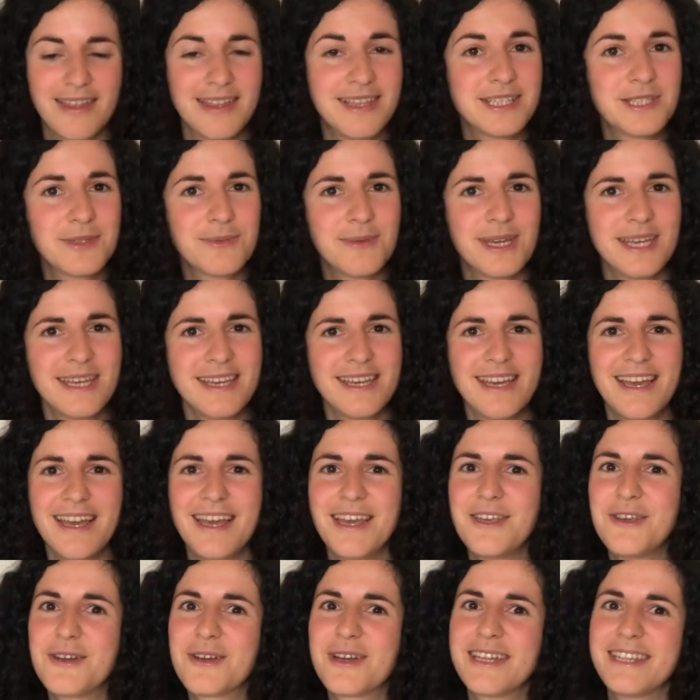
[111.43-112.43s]
This way,
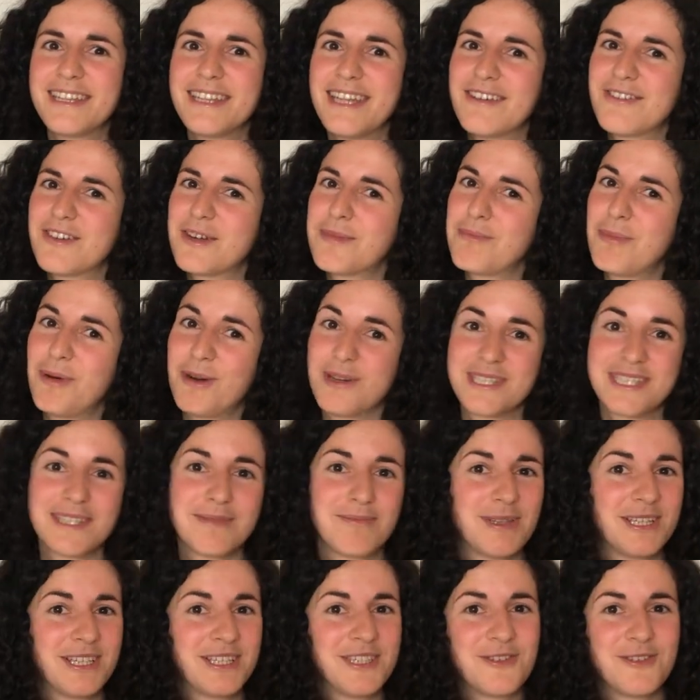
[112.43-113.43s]
you can never
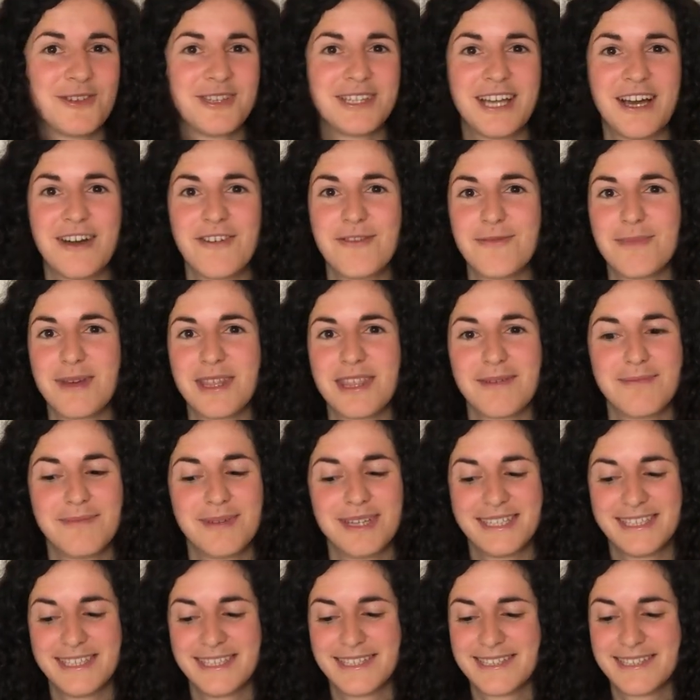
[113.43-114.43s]
possibly do enough
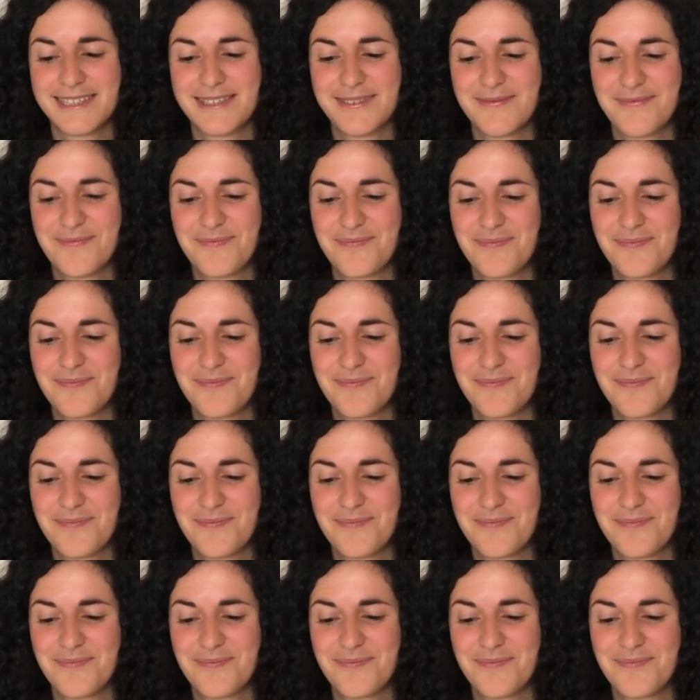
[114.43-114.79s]
mathematics.